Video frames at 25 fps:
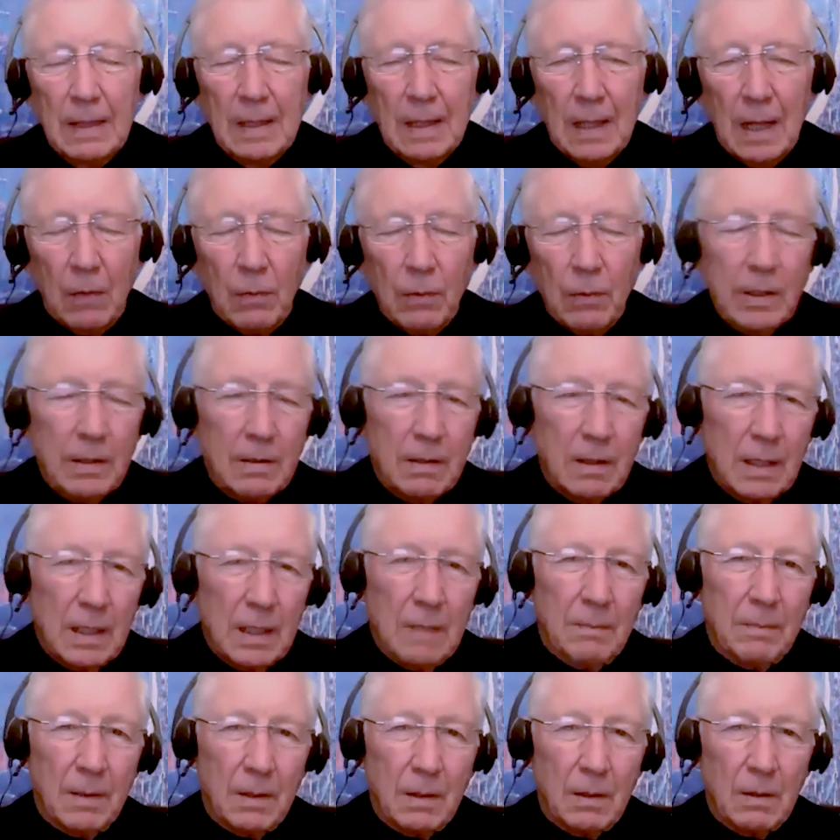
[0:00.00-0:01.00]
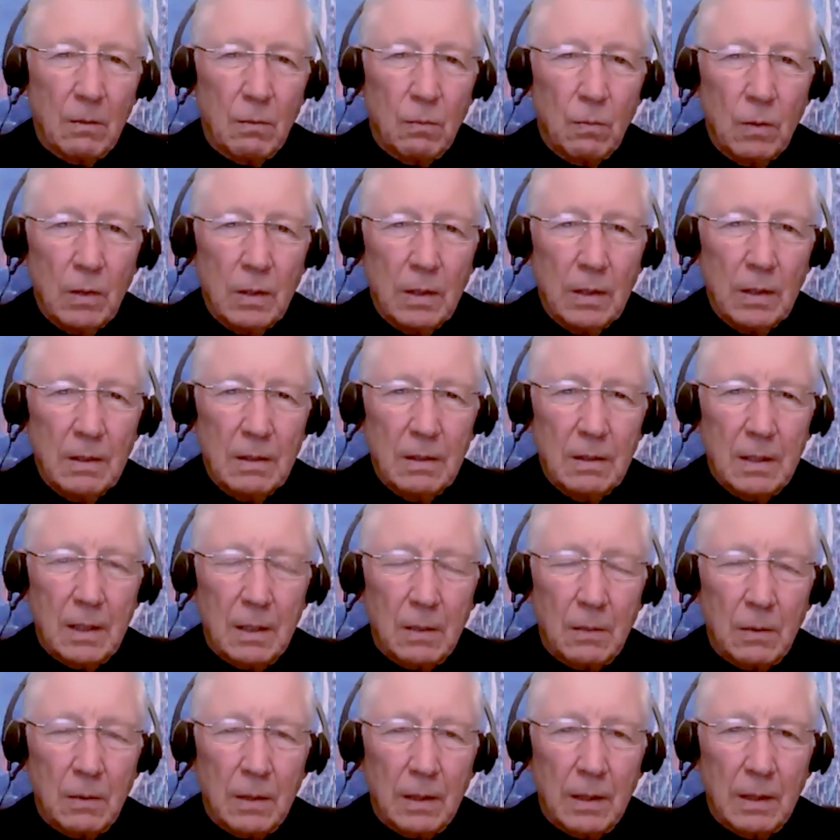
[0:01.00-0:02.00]
And when you think about it, what is
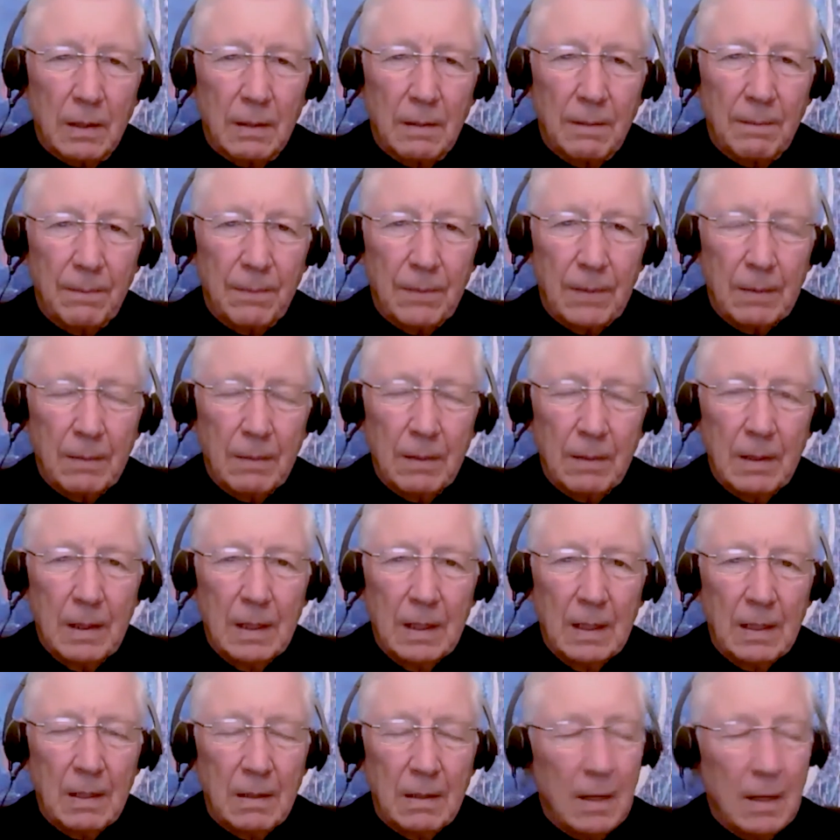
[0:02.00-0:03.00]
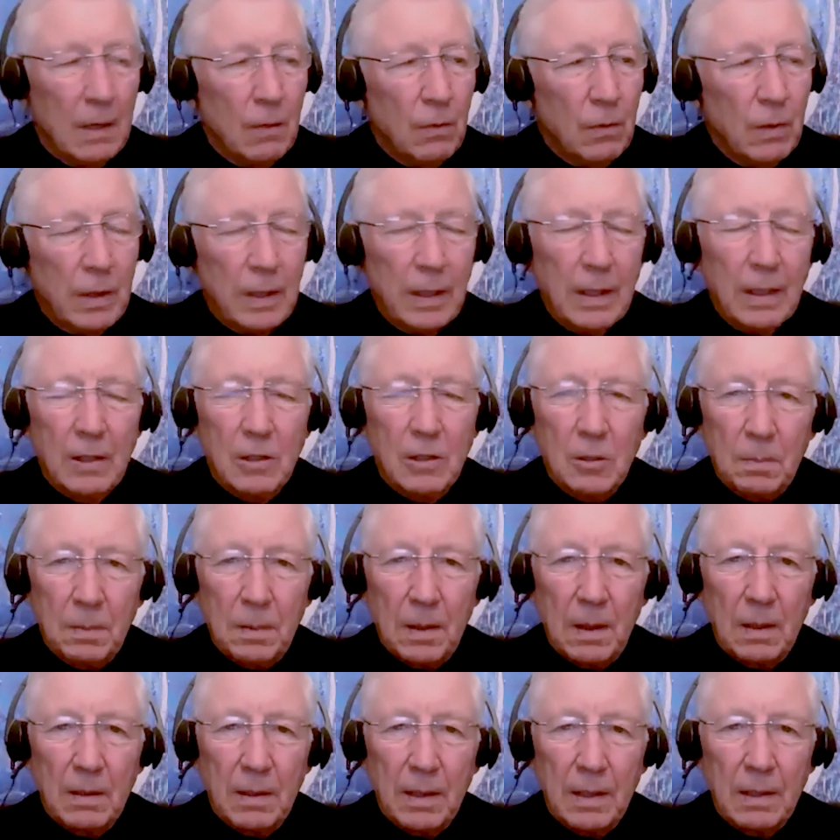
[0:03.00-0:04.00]
networking? I mean, networking is
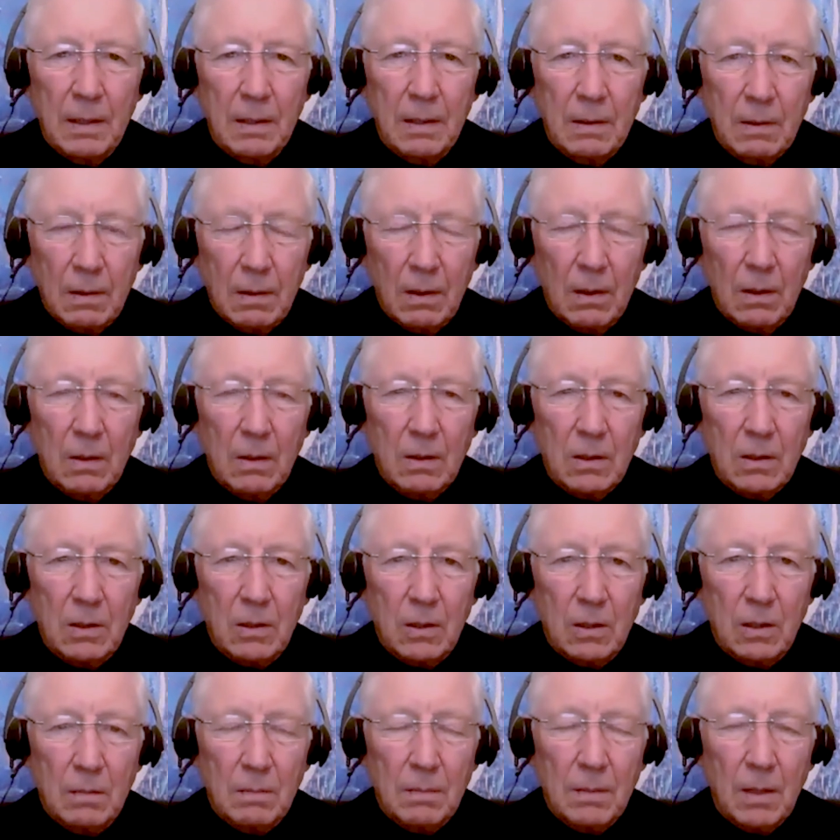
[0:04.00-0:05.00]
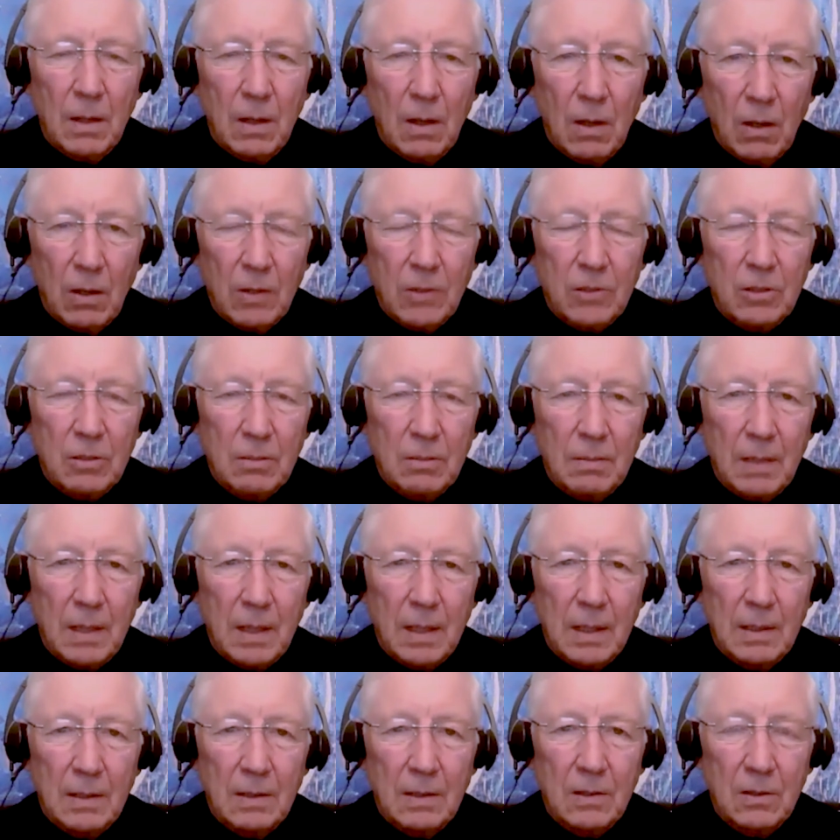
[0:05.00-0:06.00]
building long-term, hearts and
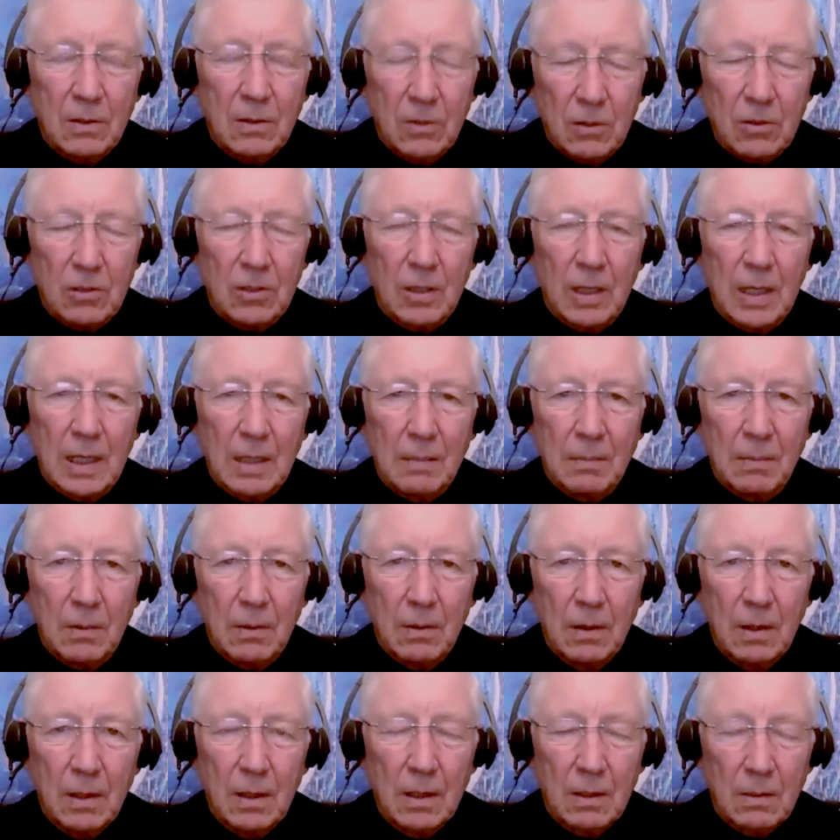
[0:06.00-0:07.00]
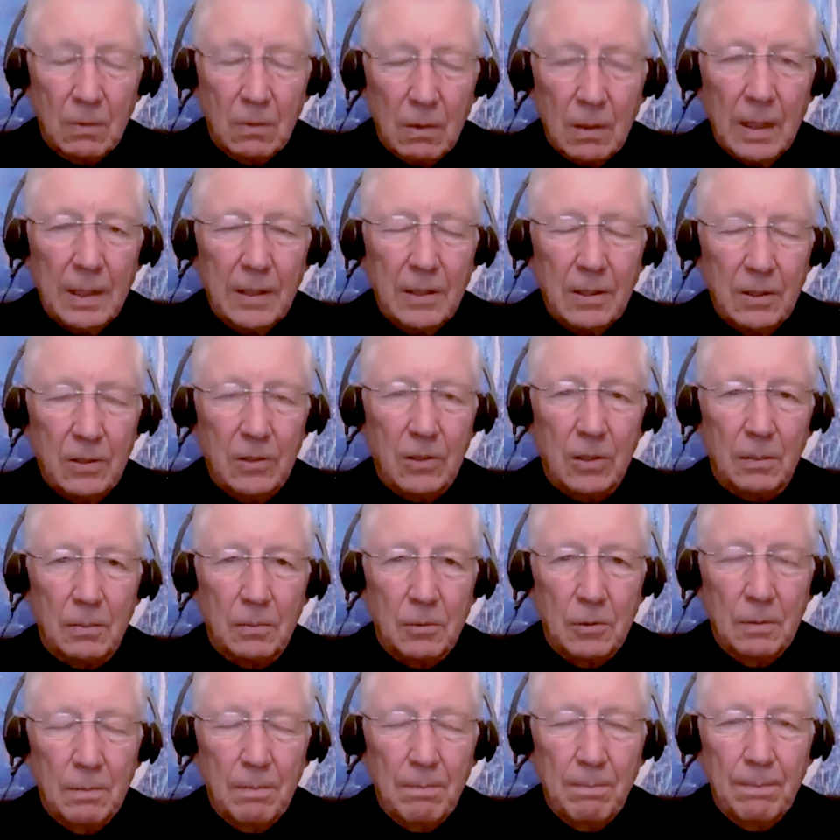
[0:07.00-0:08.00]
minds, sustainable
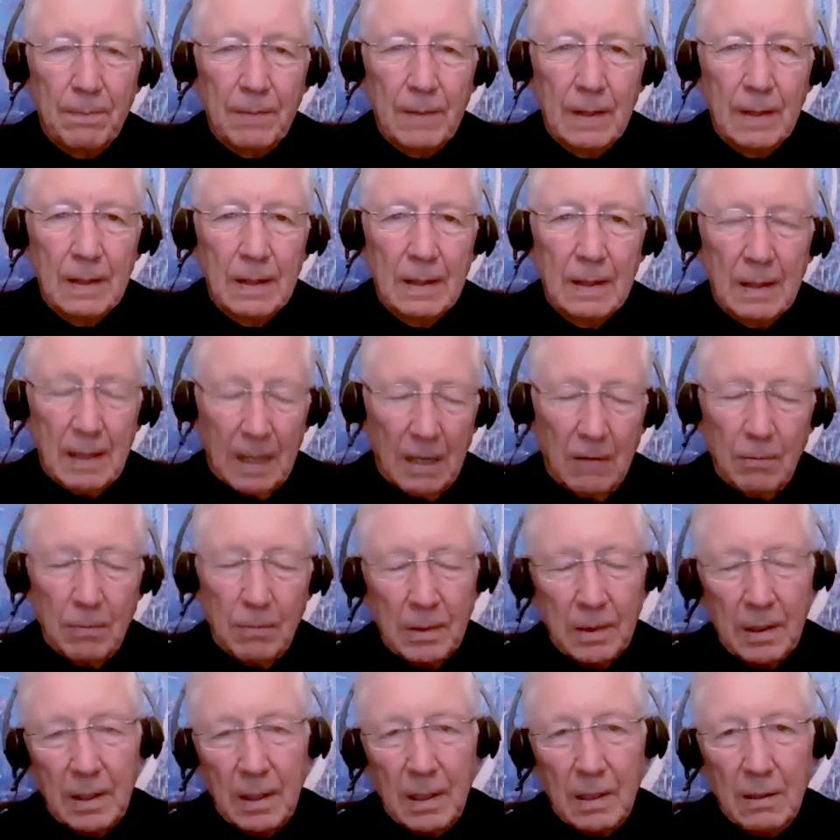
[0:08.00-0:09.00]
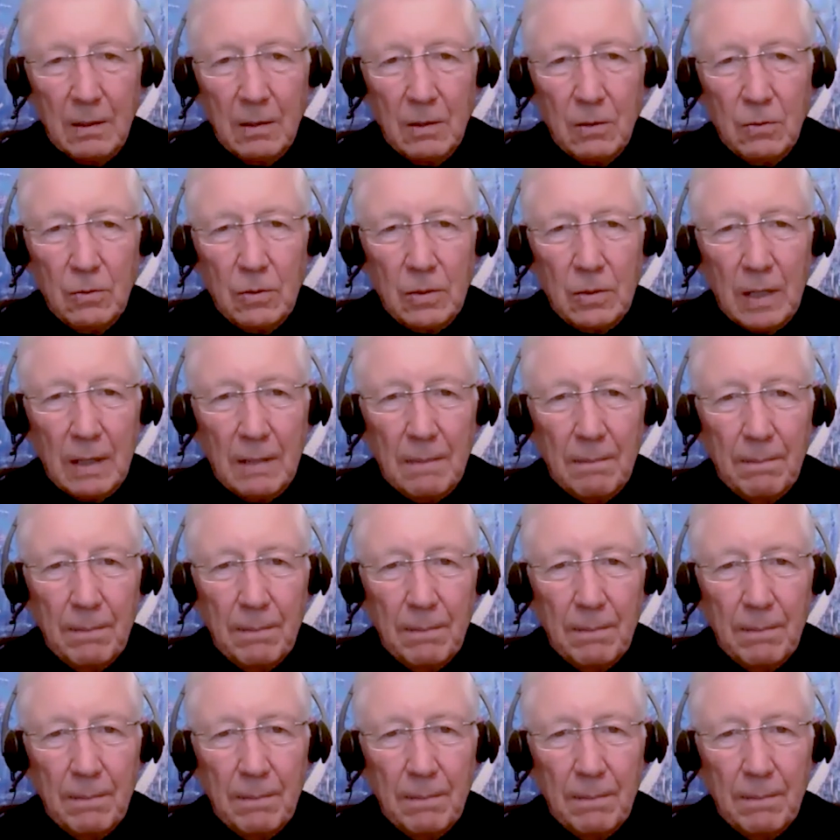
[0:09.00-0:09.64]
relationships. Everybody kind of knows that.